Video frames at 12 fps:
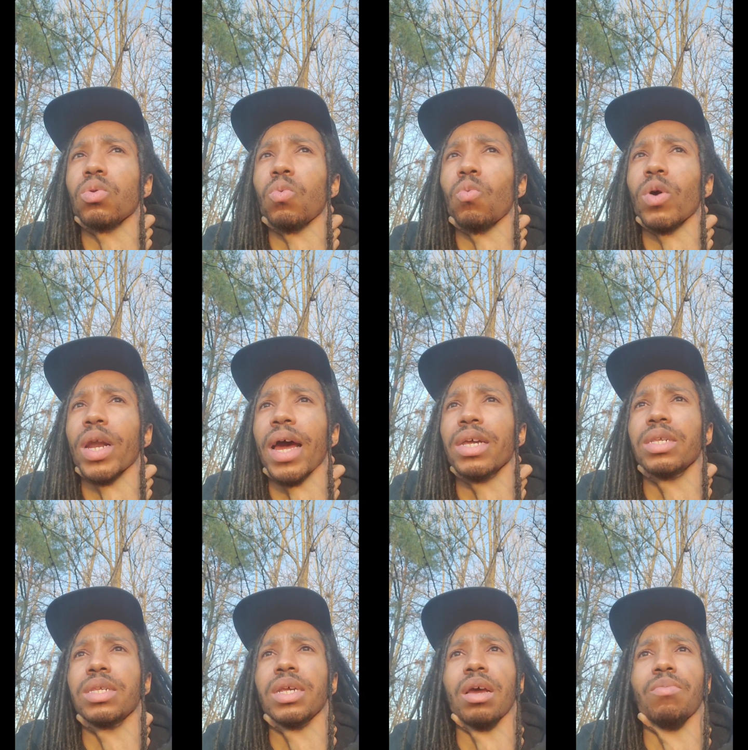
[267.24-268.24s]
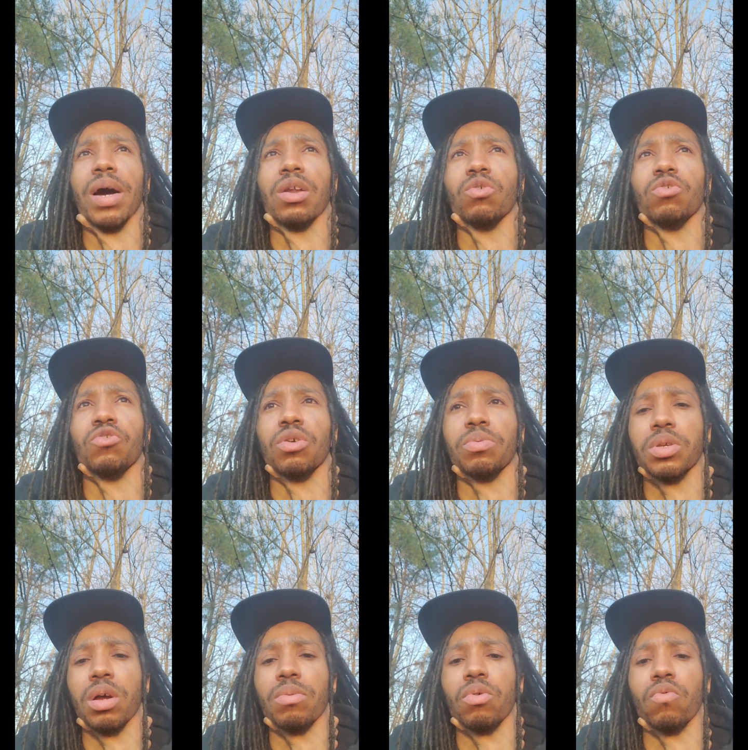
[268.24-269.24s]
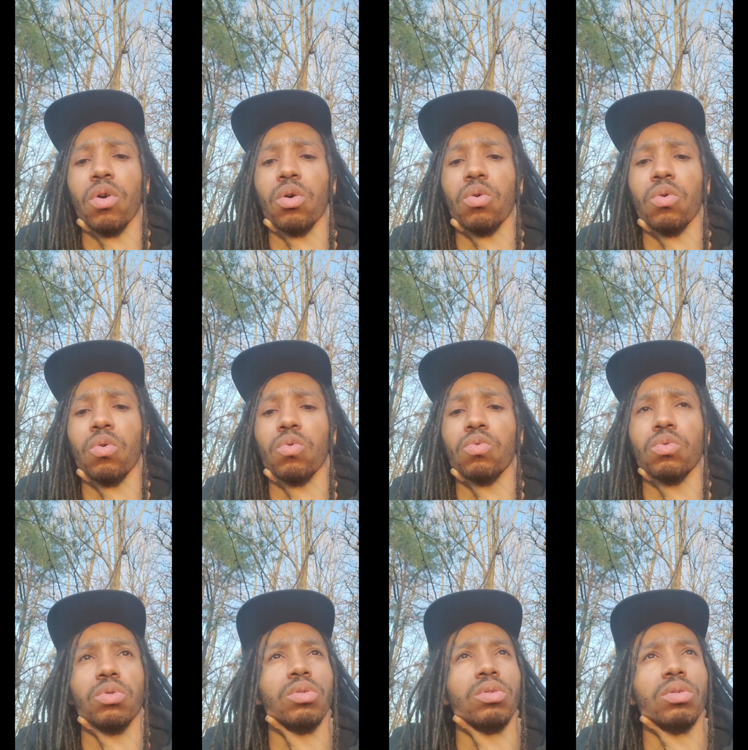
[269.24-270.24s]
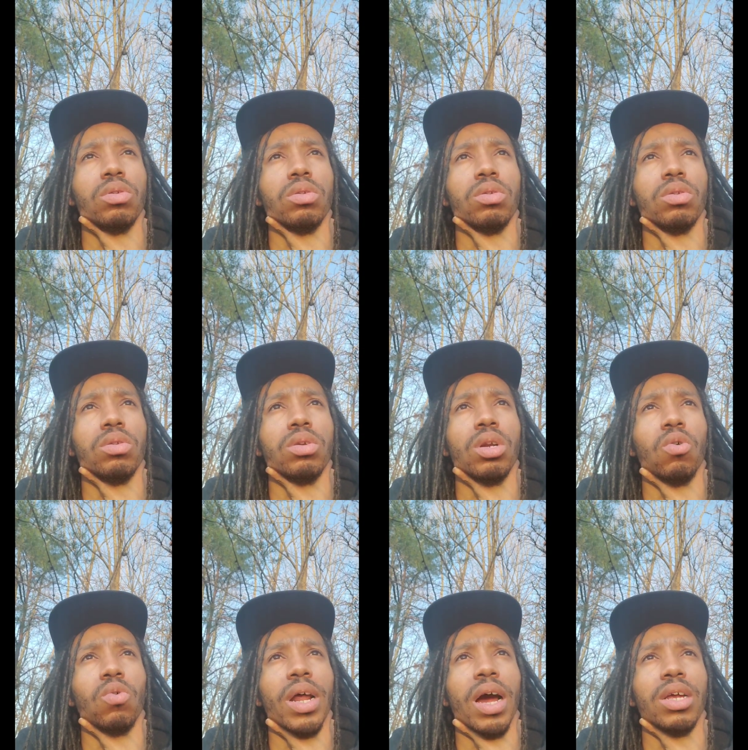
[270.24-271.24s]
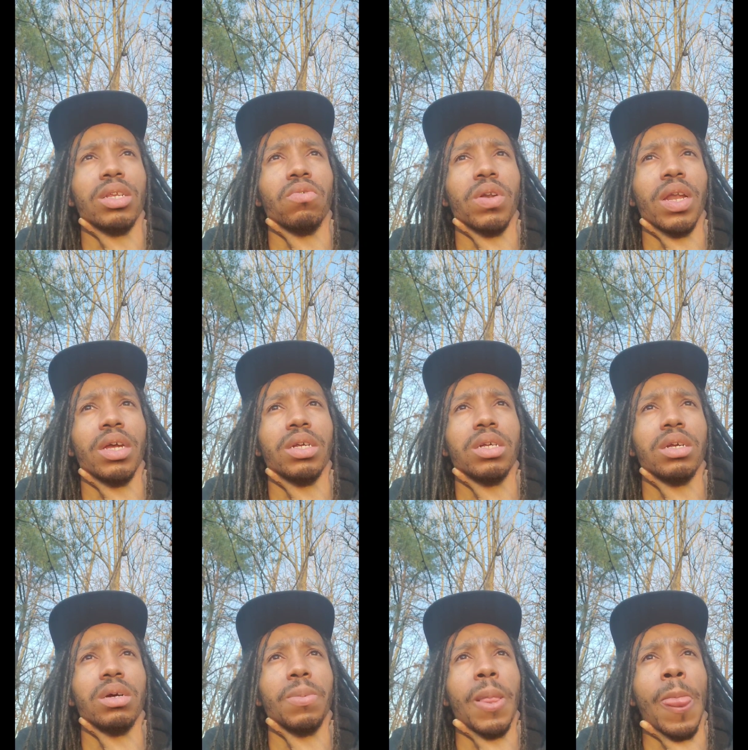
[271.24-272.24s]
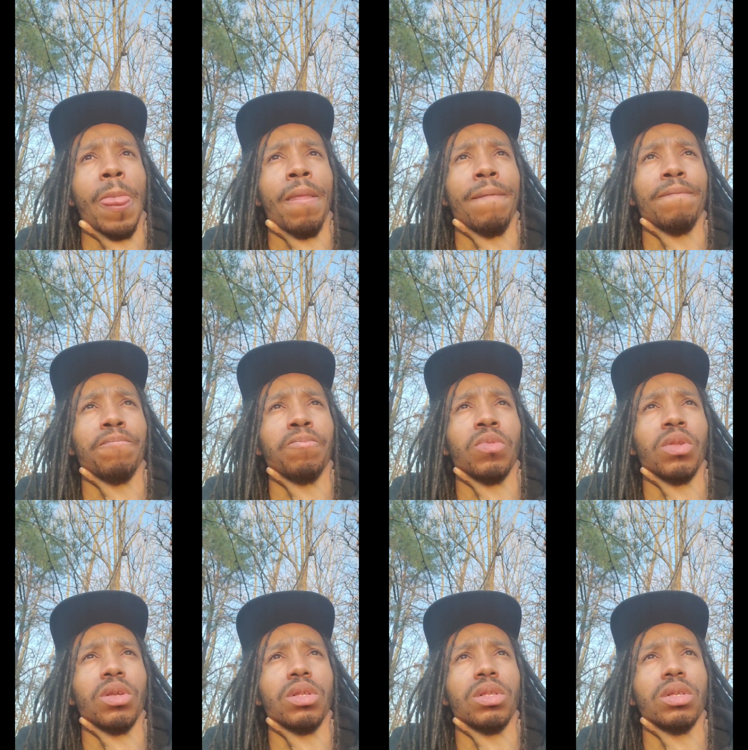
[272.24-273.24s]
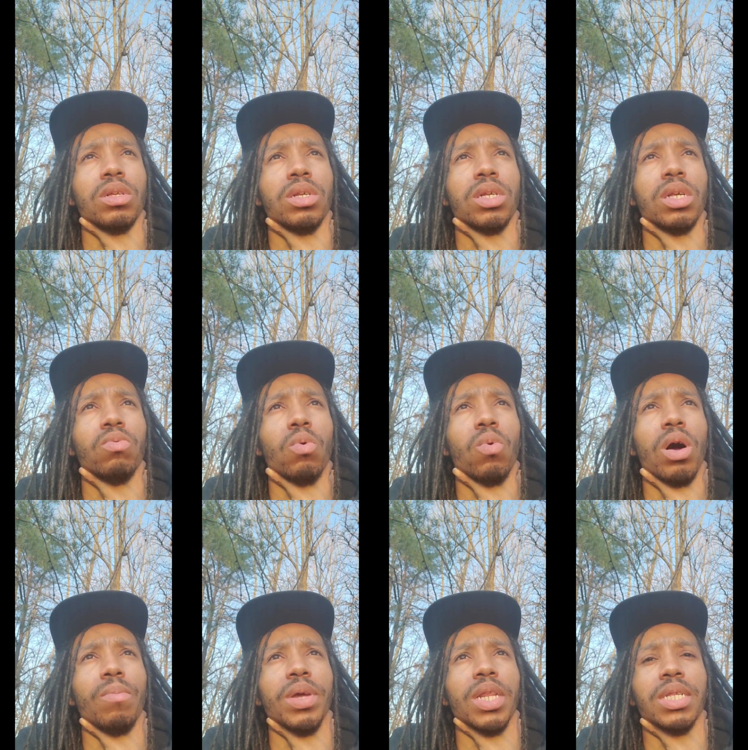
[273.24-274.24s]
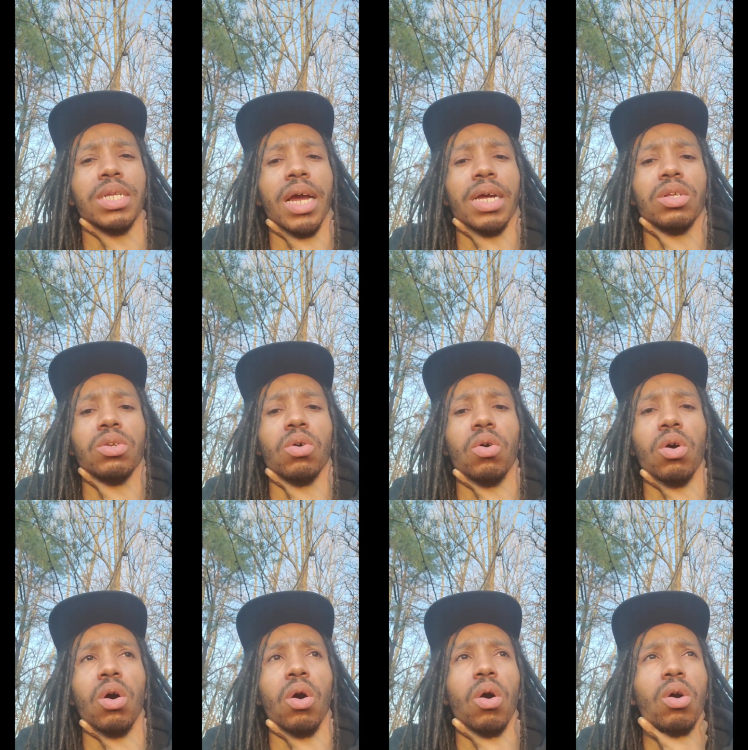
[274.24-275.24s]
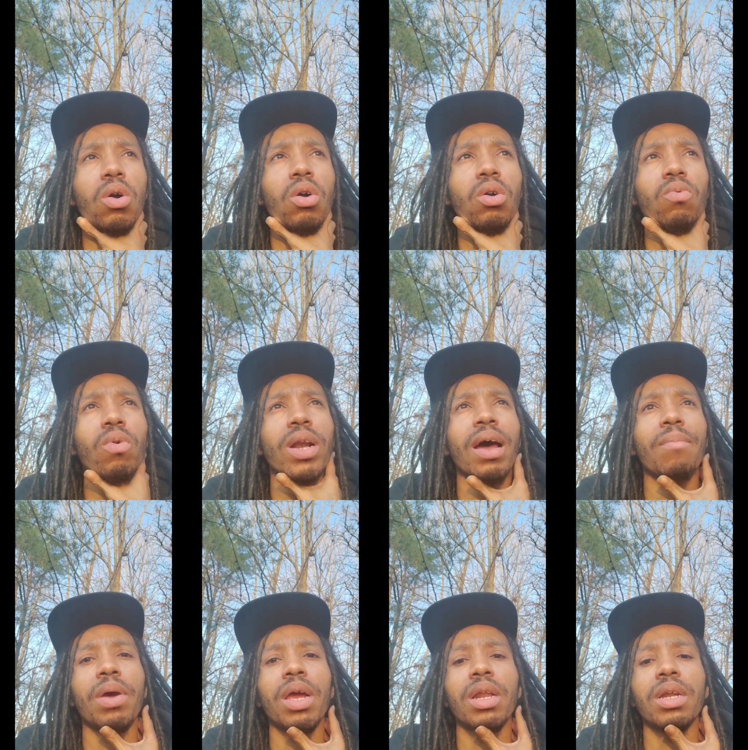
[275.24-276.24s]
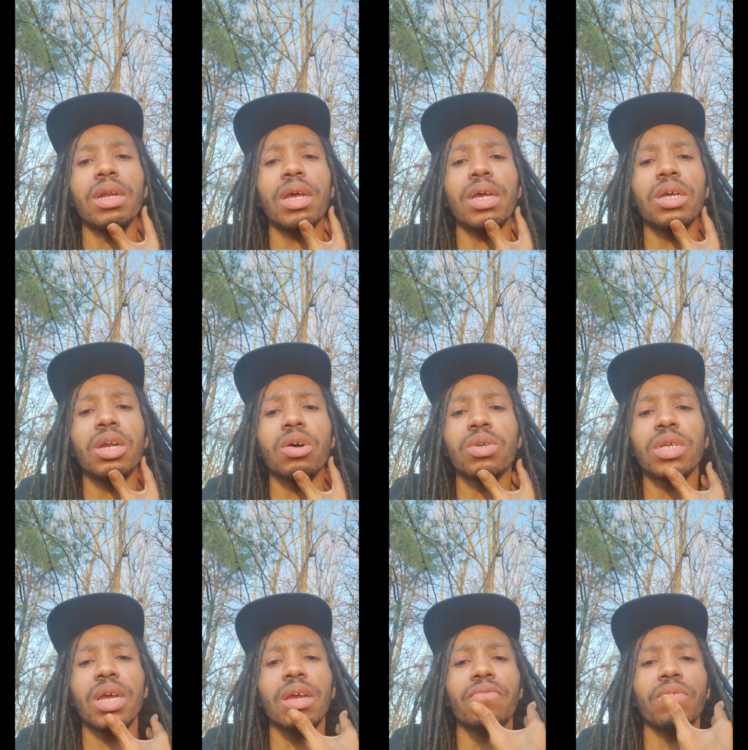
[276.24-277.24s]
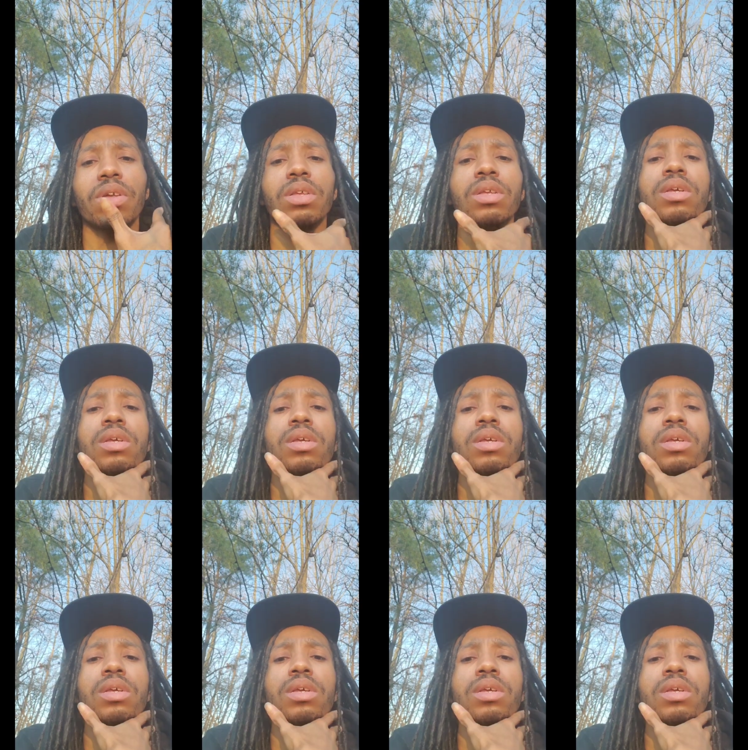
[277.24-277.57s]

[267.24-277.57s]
When I used to take my little trips up the road, when I was in a relationship, she would want me to text or call her when I made it there, safely.